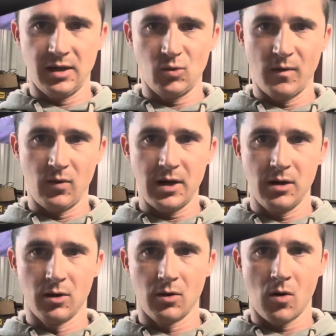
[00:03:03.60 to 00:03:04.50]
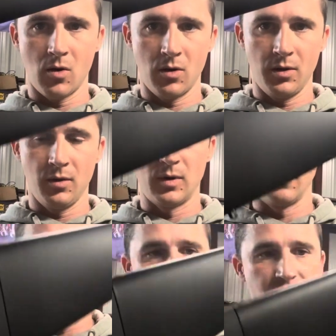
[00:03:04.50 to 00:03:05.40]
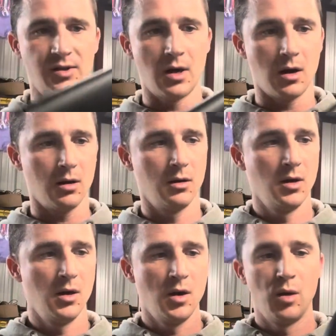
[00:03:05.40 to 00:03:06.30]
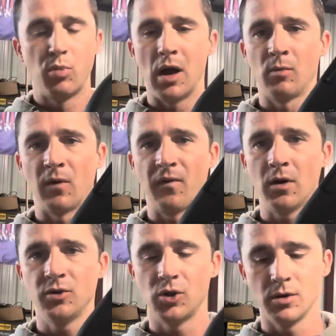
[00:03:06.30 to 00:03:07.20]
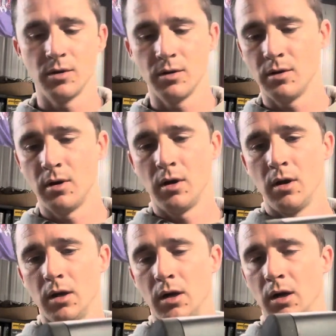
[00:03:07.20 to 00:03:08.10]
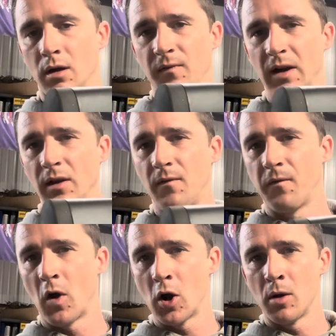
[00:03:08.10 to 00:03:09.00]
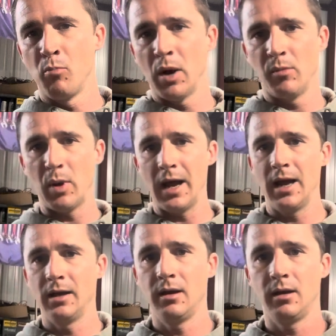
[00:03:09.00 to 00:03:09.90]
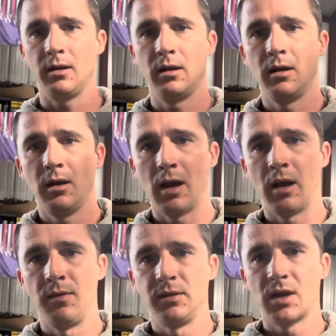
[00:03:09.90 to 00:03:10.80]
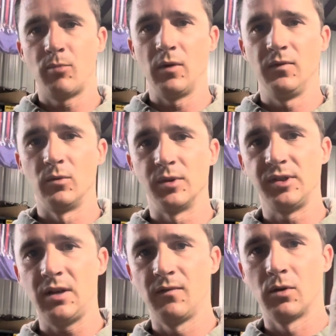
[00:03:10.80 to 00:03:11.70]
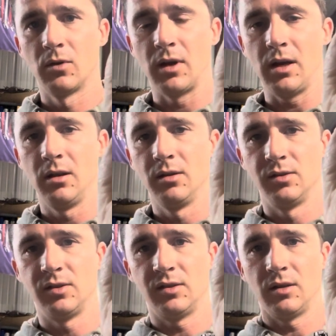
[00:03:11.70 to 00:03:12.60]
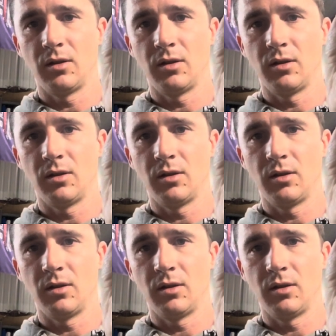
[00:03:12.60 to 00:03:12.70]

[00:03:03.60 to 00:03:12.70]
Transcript: swivel here on the rear of the buttstock. Polymer furniture, fairly firm butt pad, and the top of the receiver is